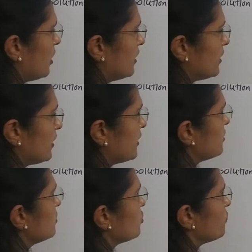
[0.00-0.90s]
100
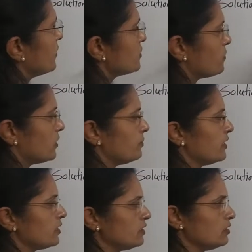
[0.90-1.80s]
rupees per
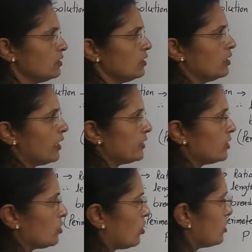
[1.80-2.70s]
meter and the
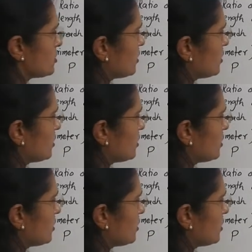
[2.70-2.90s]
cost